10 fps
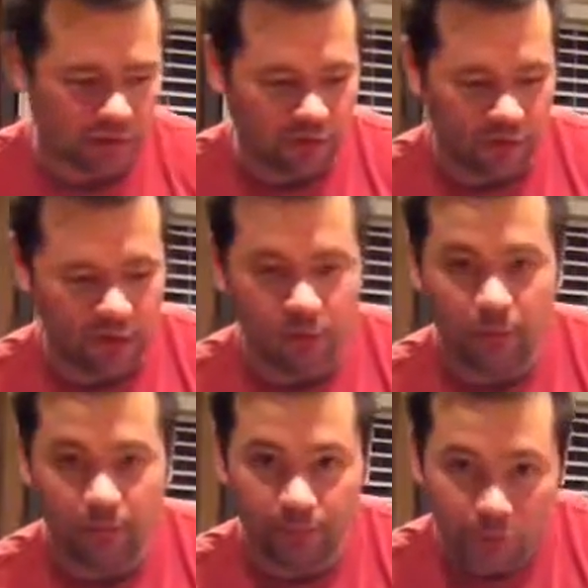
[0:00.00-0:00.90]
ground
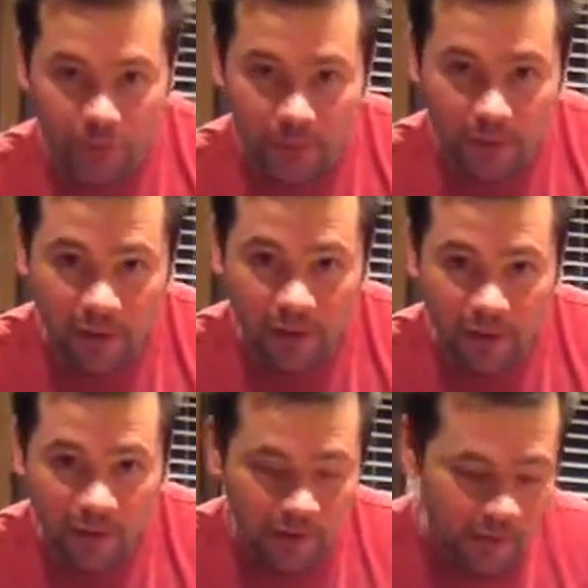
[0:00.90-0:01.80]
up moose meat.
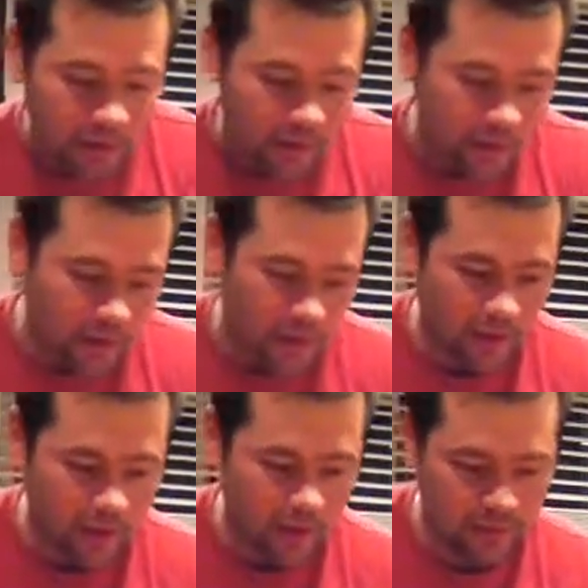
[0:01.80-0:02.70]

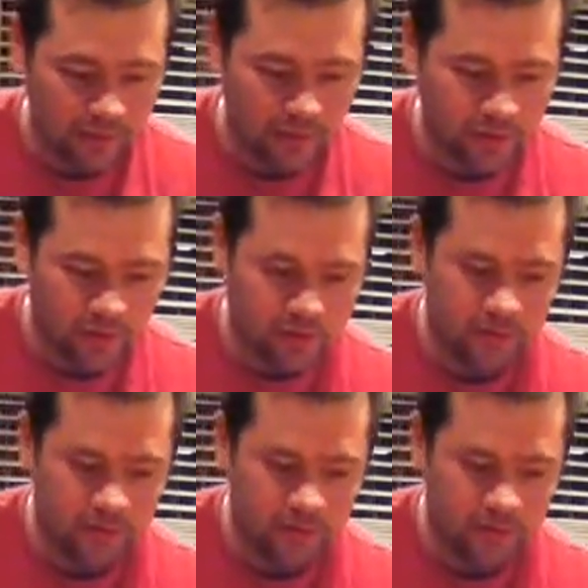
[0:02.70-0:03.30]
And